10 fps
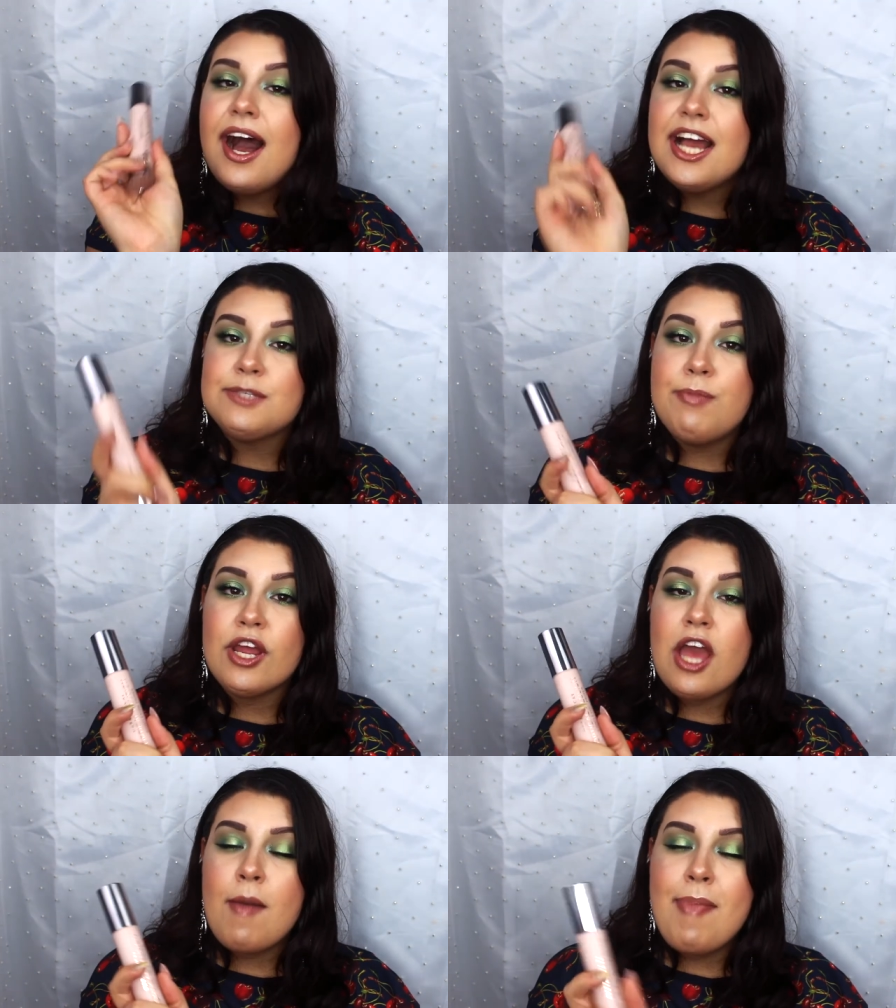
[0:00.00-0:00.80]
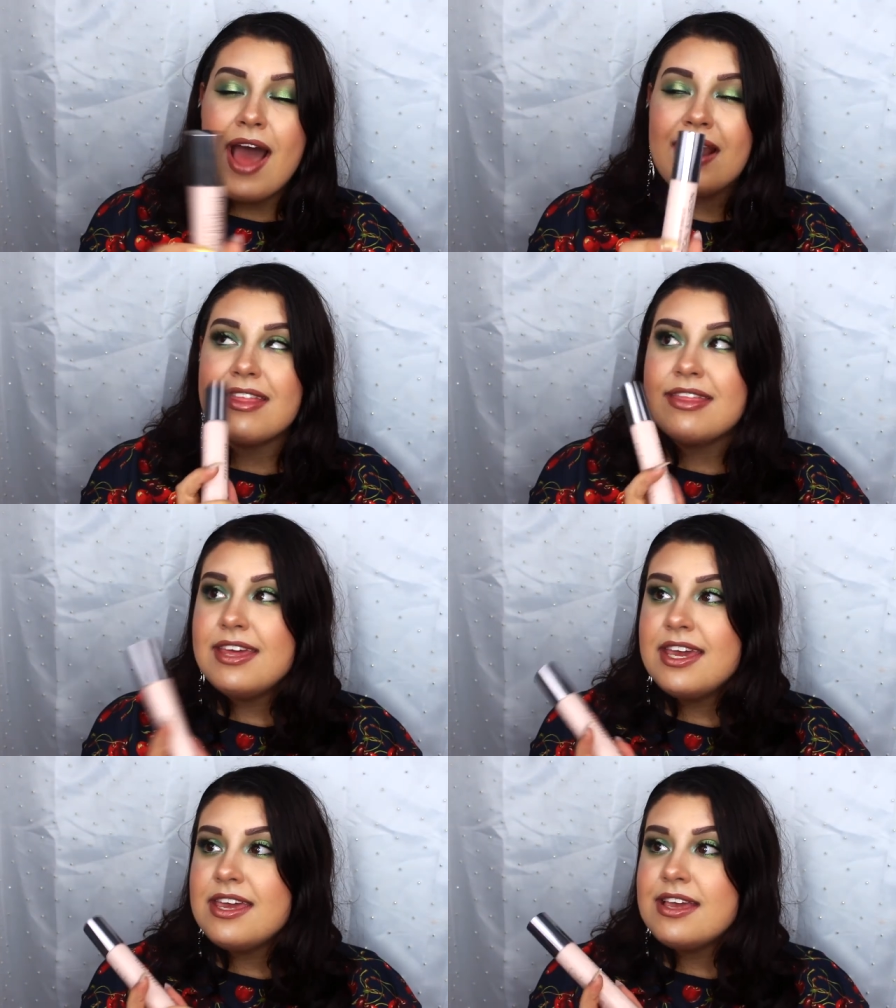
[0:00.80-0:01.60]
I spoke about
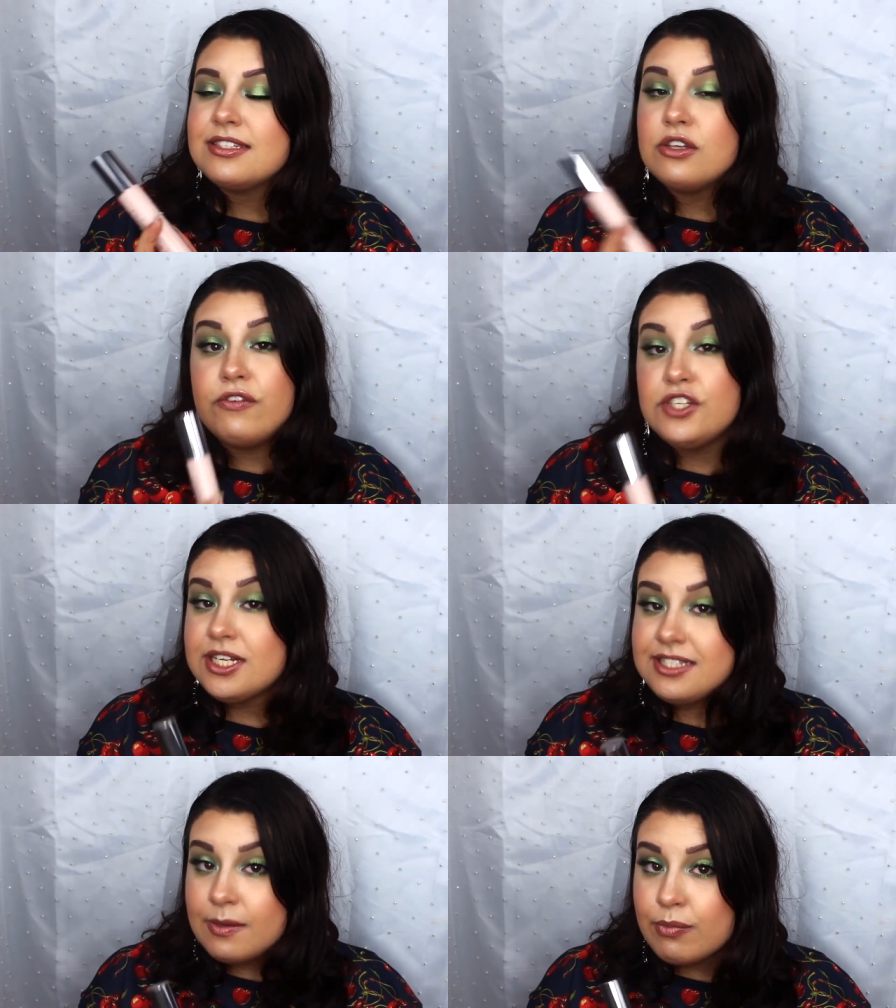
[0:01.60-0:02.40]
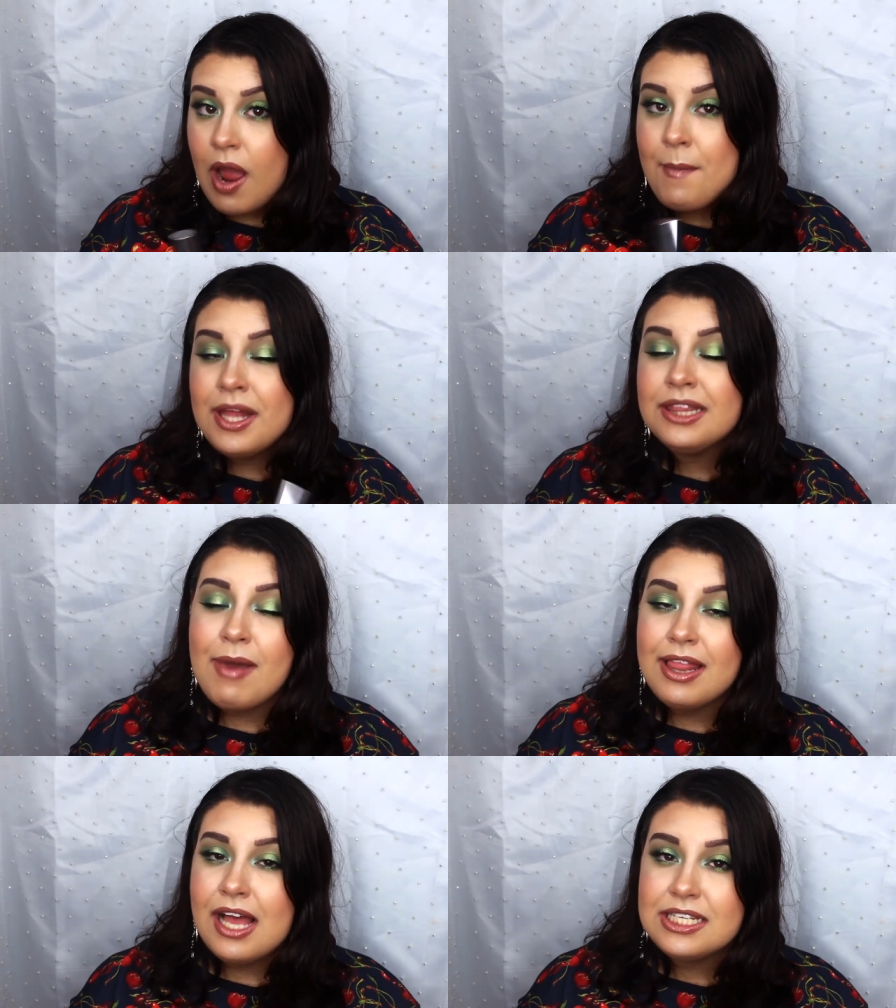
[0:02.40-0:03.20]
the self-adjusting primer in
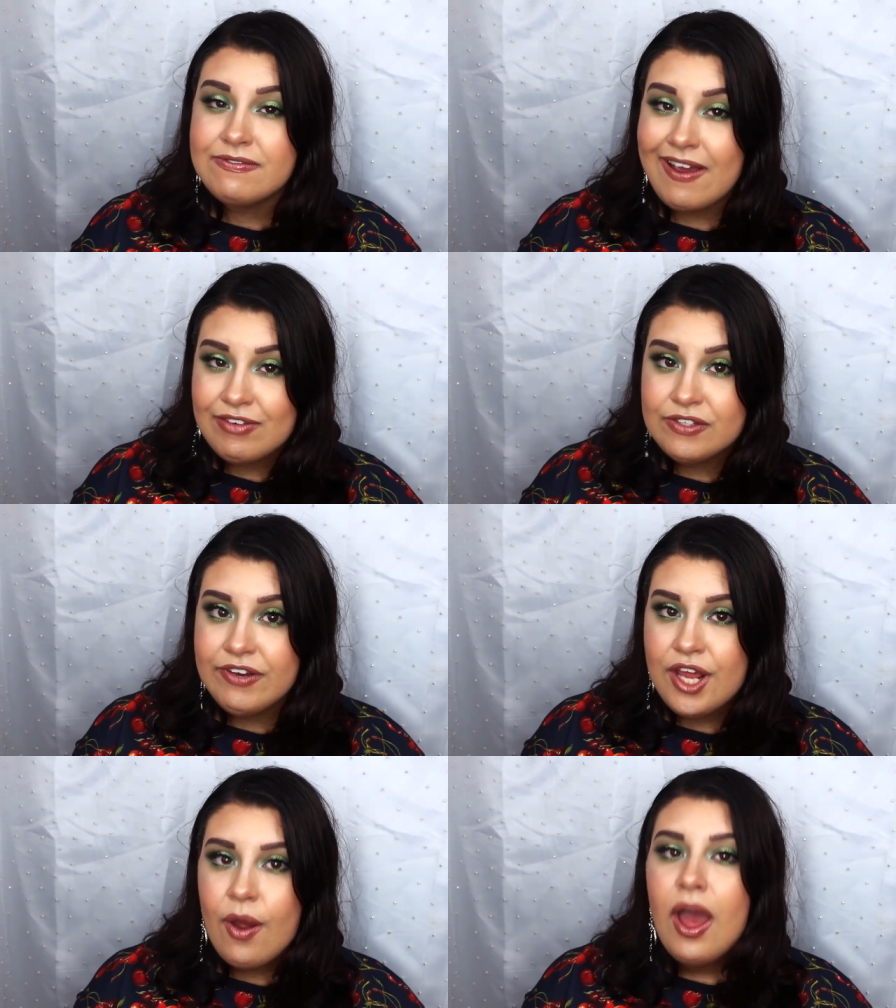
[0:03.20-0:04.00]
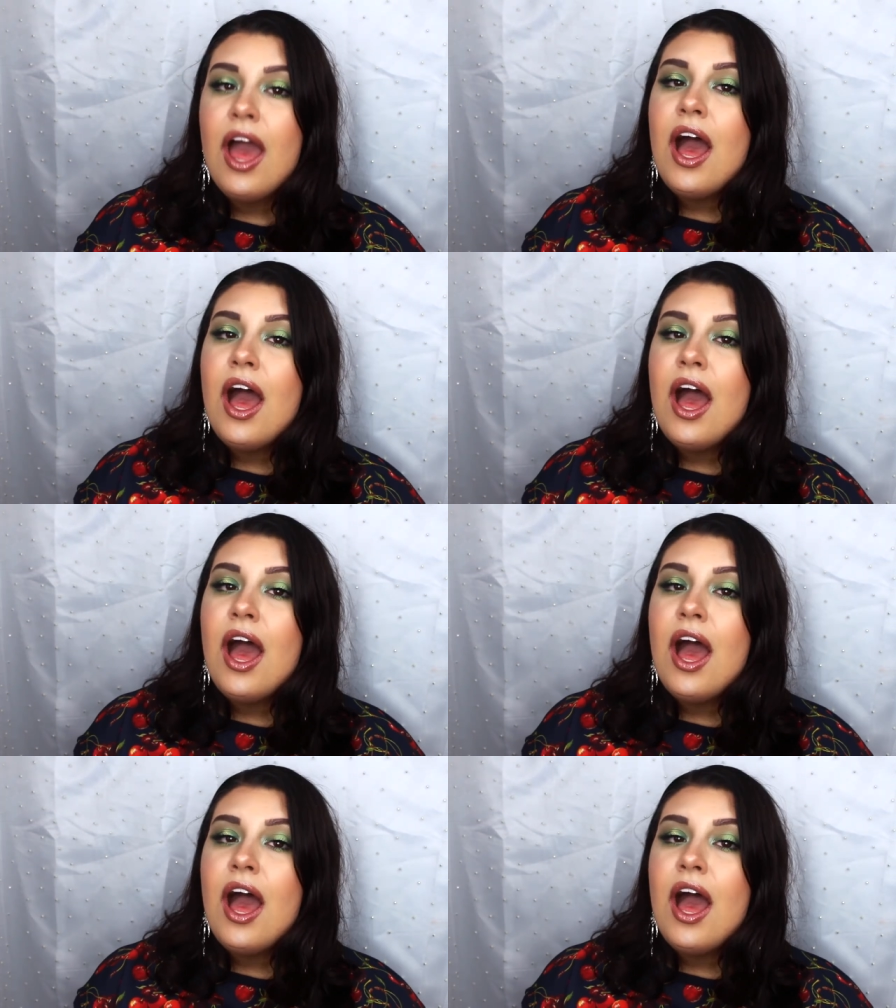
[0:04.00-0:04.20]
my last favorites video.